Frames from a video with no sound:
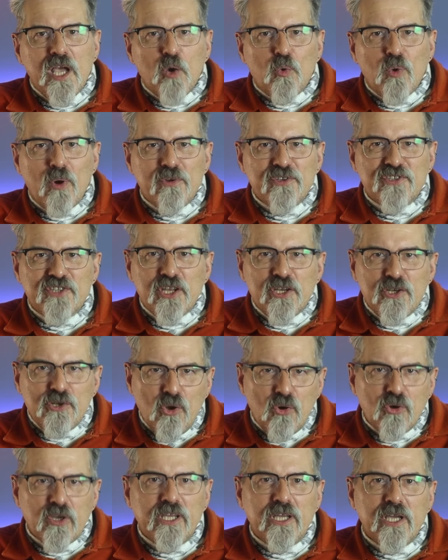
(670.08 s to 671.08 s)
Whereas the
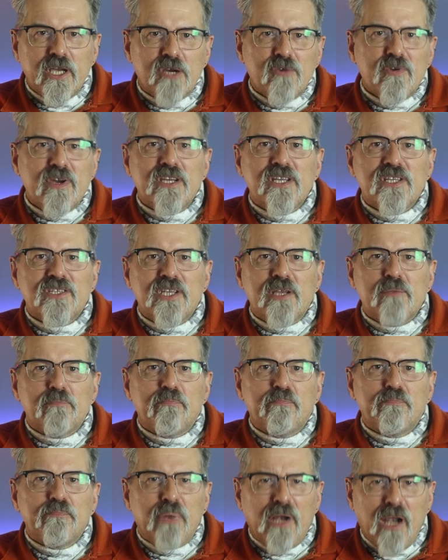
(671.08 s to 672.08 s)
Nokia grid is
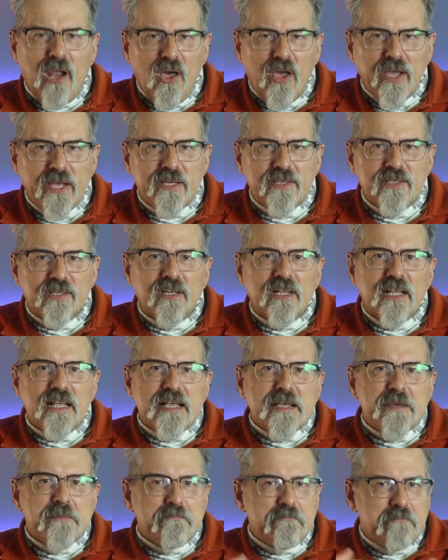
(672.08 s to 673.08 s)
implied,
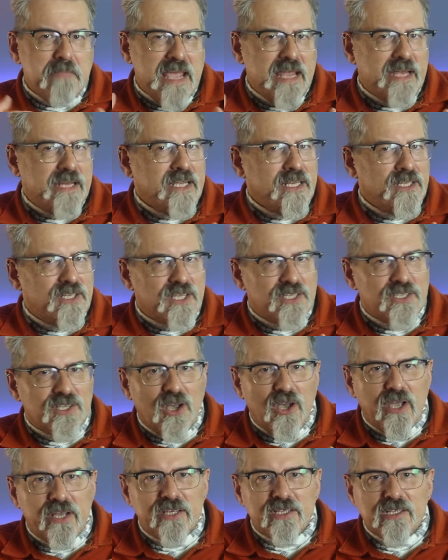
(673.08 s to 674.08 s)
many
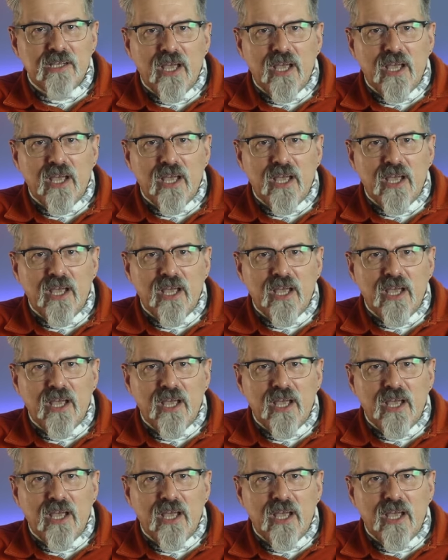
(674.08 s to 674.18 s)
designs